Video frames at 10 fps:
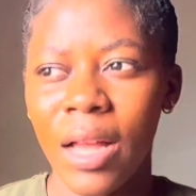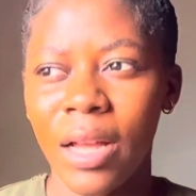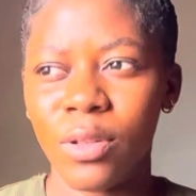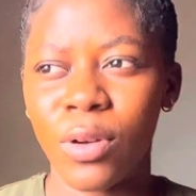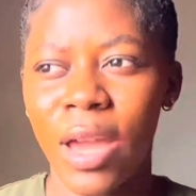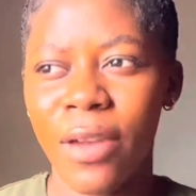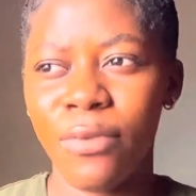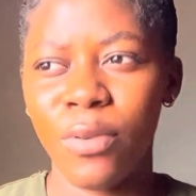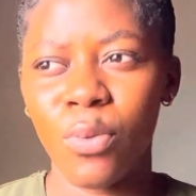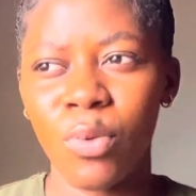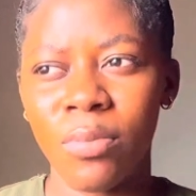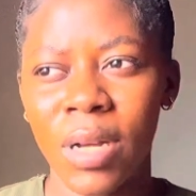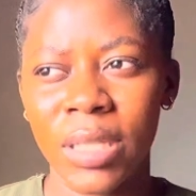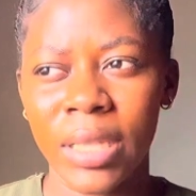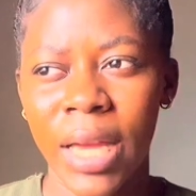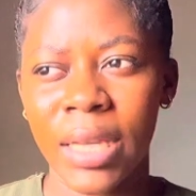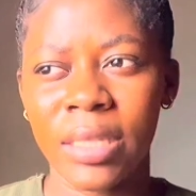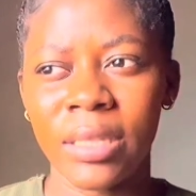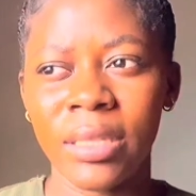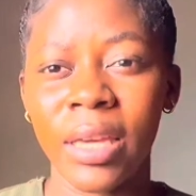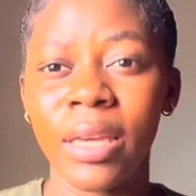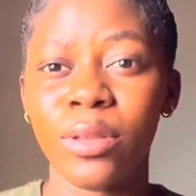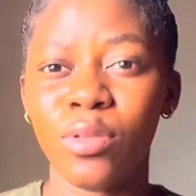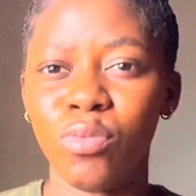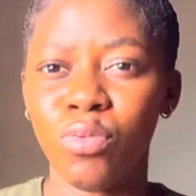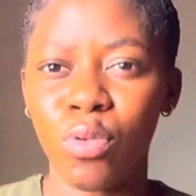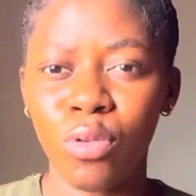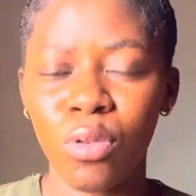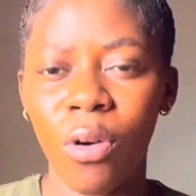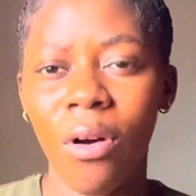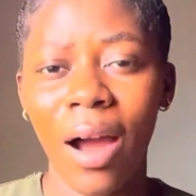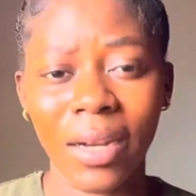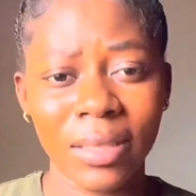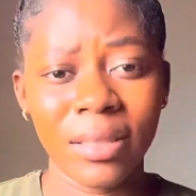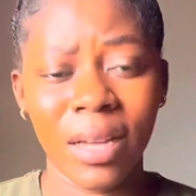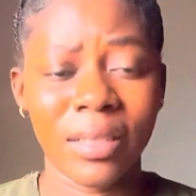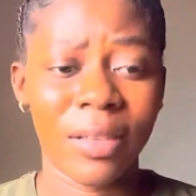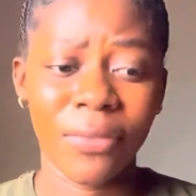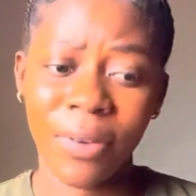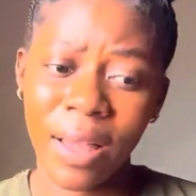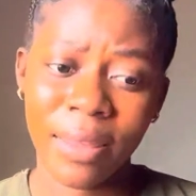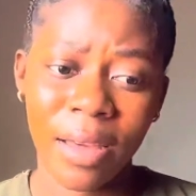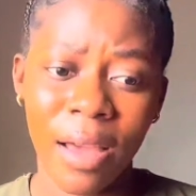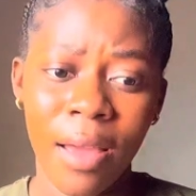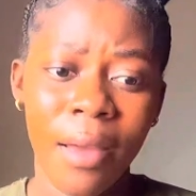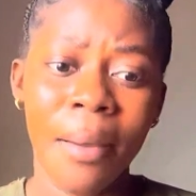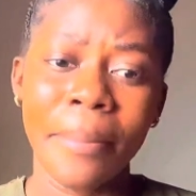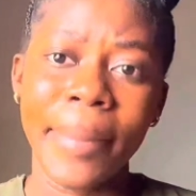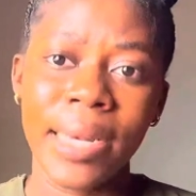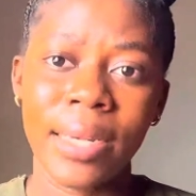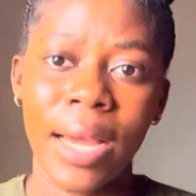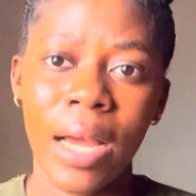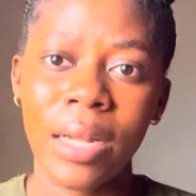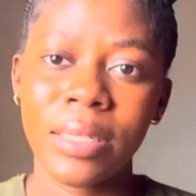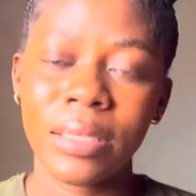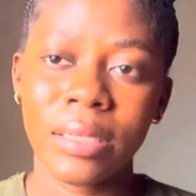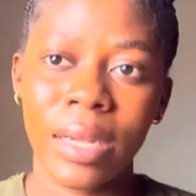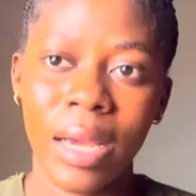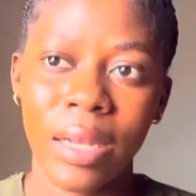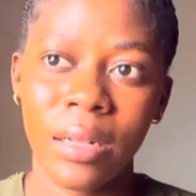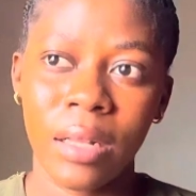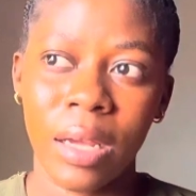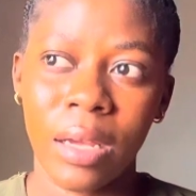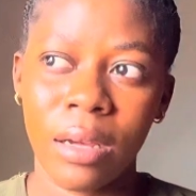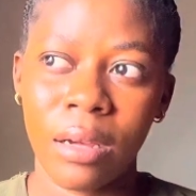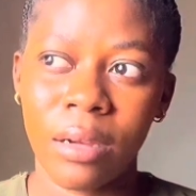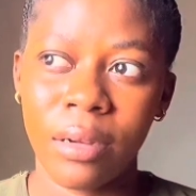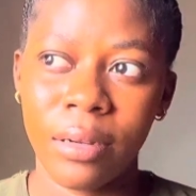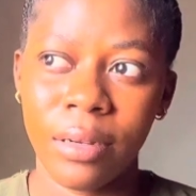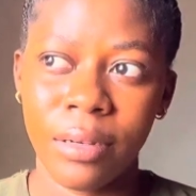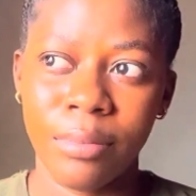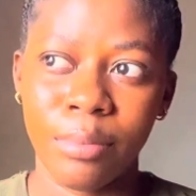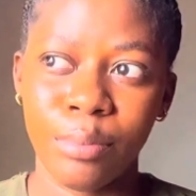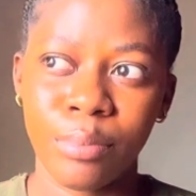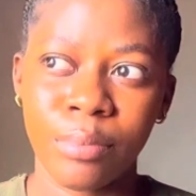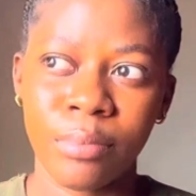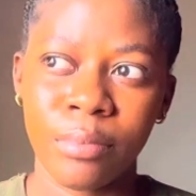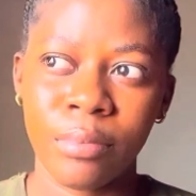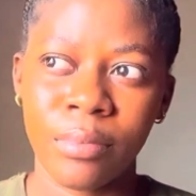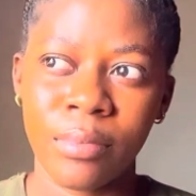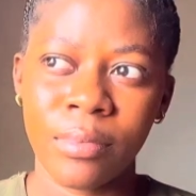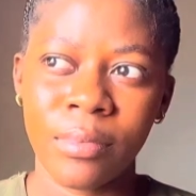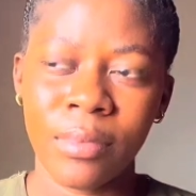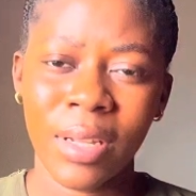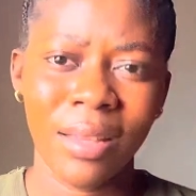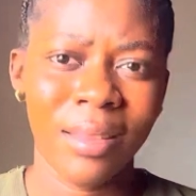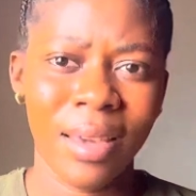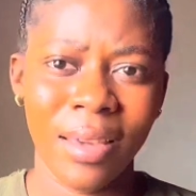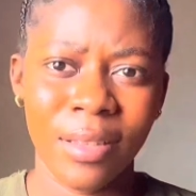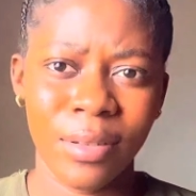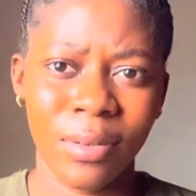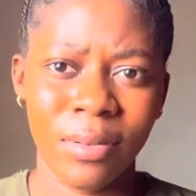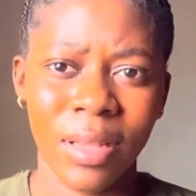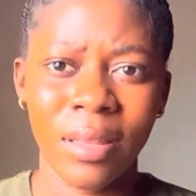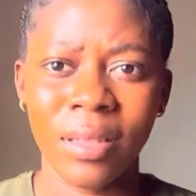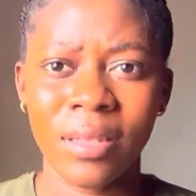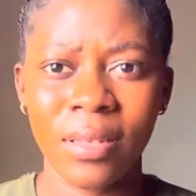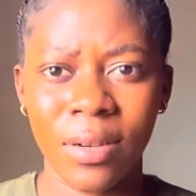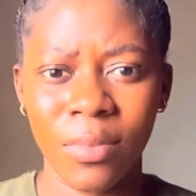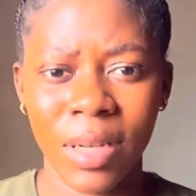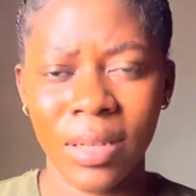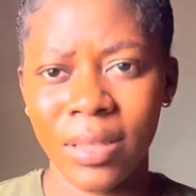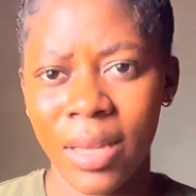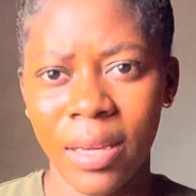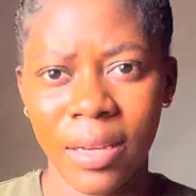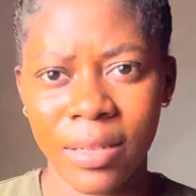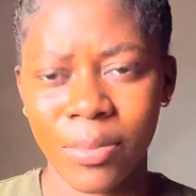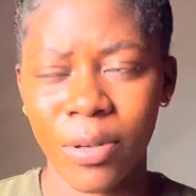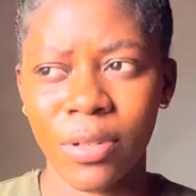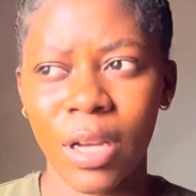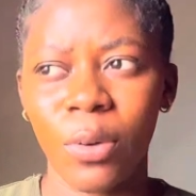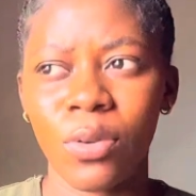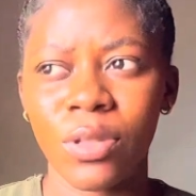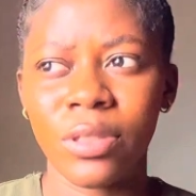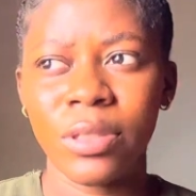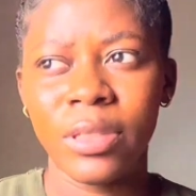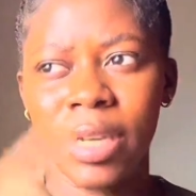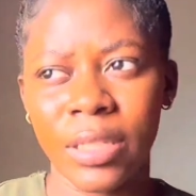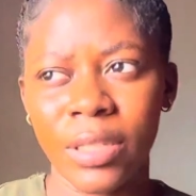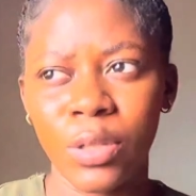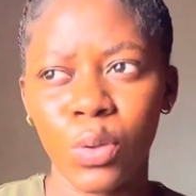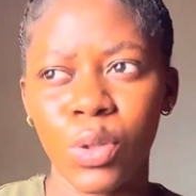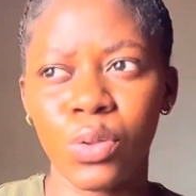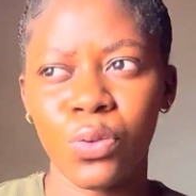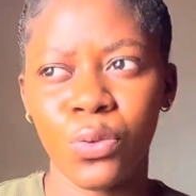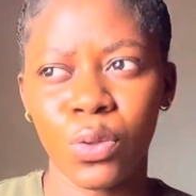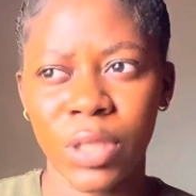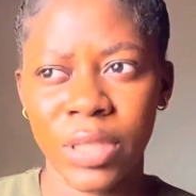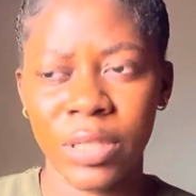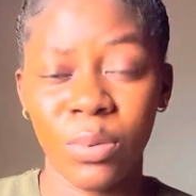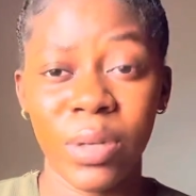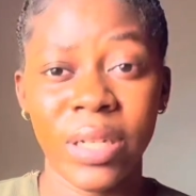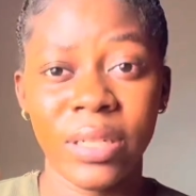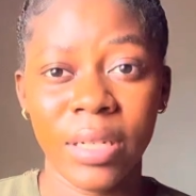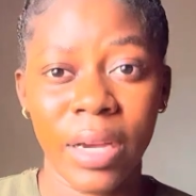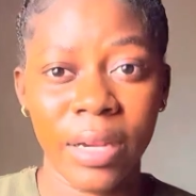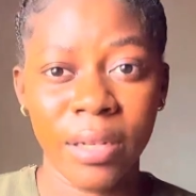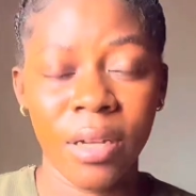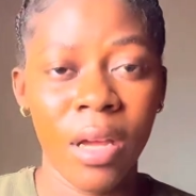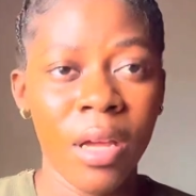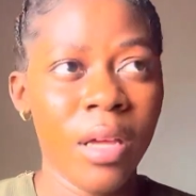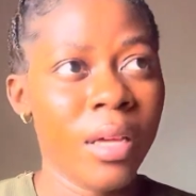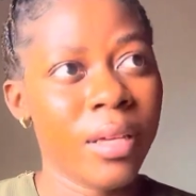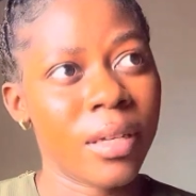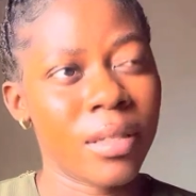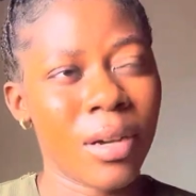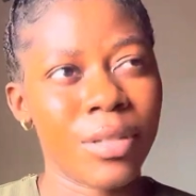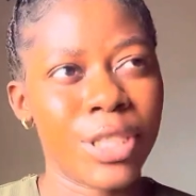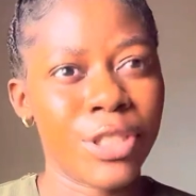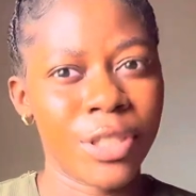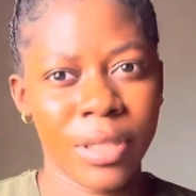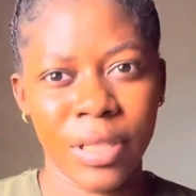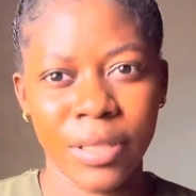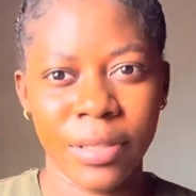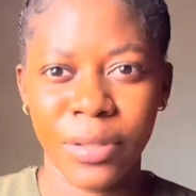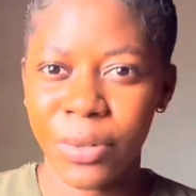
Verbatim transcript: and to every woman that is taking the role or acting as a father my dad died like um 10 years ago i think this year will make it 10 years because i was 13 going to 14 when he died yes i was in jss